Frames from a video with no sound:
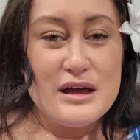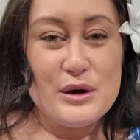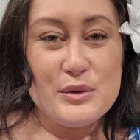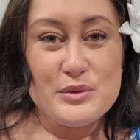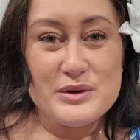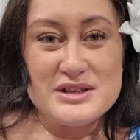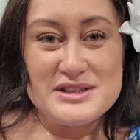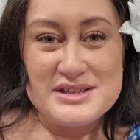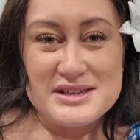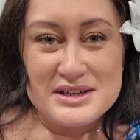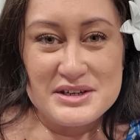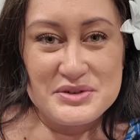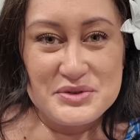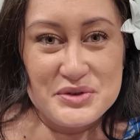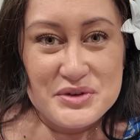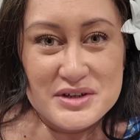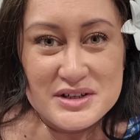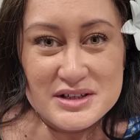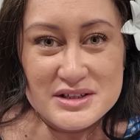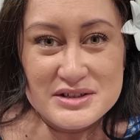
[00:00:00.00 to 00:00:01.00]
in
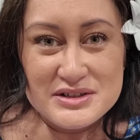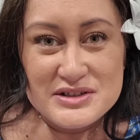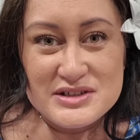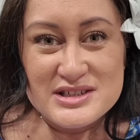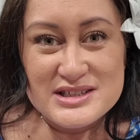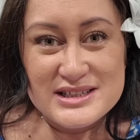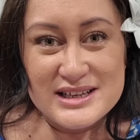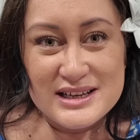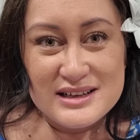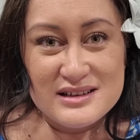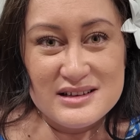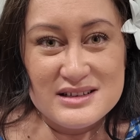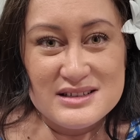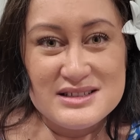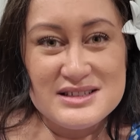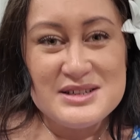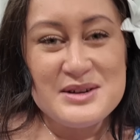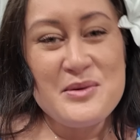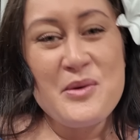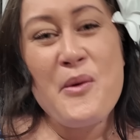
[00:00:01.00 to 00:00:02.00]
Auckland, New
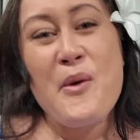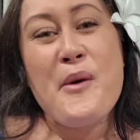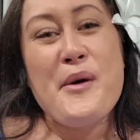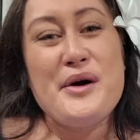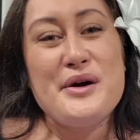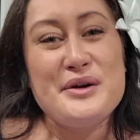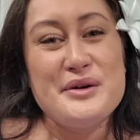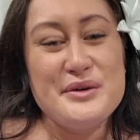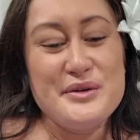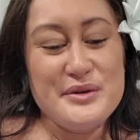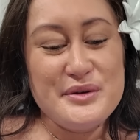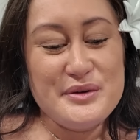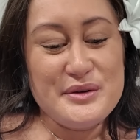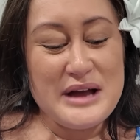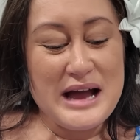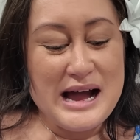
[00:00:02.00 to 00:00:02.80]
Zealand, who